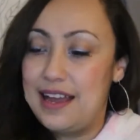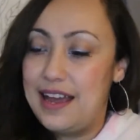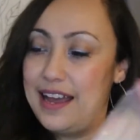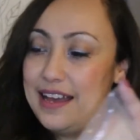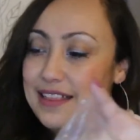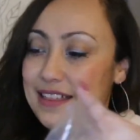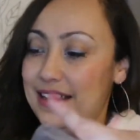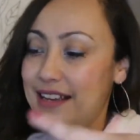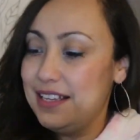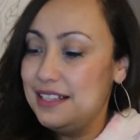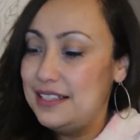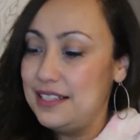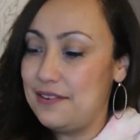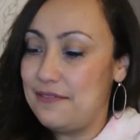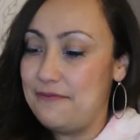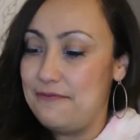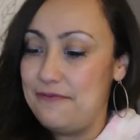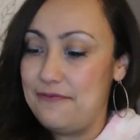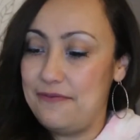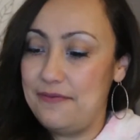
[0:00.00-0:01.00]
I think it's a
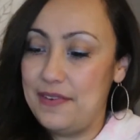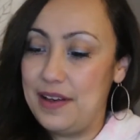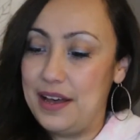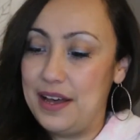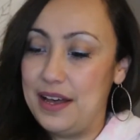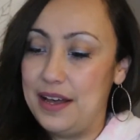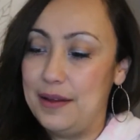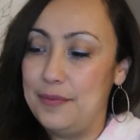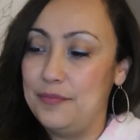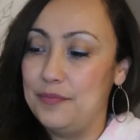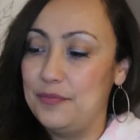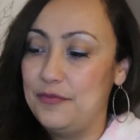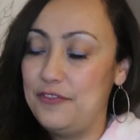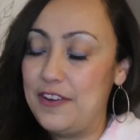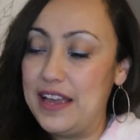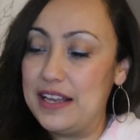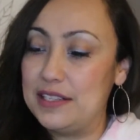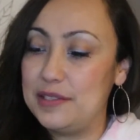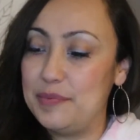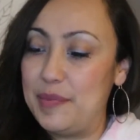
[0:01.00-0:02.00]

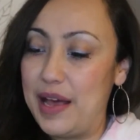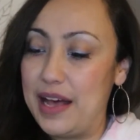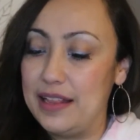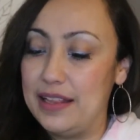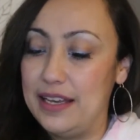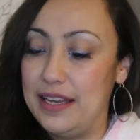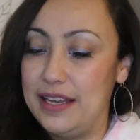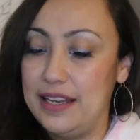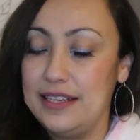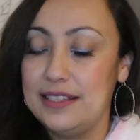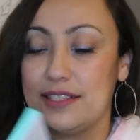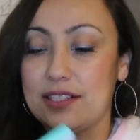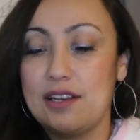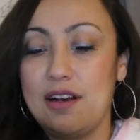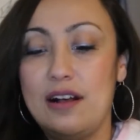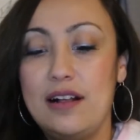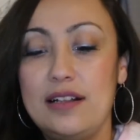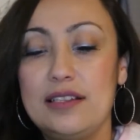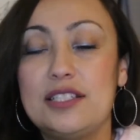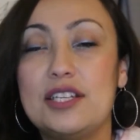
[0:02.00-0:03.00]
face palette. It's
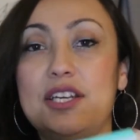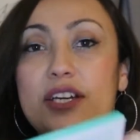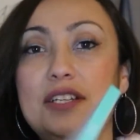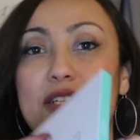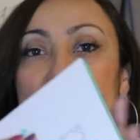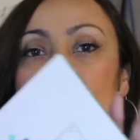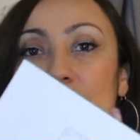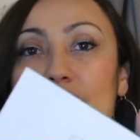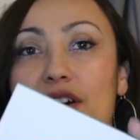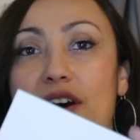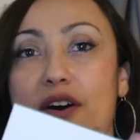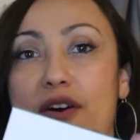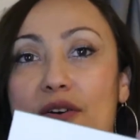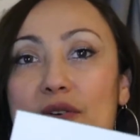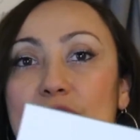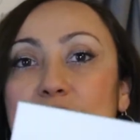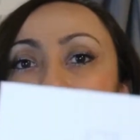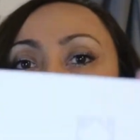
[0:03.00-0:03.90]
called Good to Go.